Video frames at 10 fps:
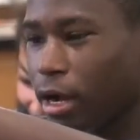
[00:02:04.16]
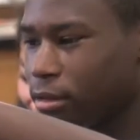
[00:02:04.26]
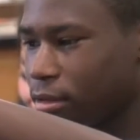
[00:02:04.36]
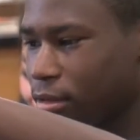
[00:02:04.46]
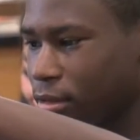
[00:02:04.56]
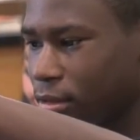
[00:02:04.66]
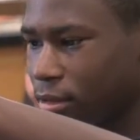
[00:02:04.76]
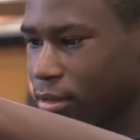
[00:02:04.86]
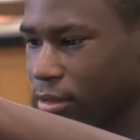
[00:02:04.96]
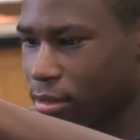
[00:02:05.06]
ask questions
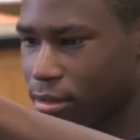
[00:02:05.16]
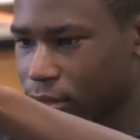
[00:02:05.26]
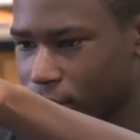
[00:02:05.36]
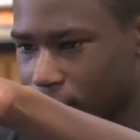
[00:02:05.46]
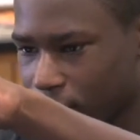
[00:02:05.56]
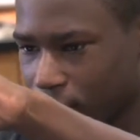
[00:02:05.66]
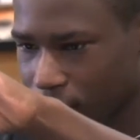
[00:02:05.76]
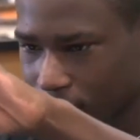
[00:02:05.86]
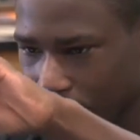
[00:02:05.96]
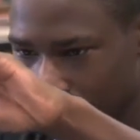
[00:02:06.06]
that, you know, I don't know the
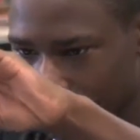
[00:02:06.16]
answer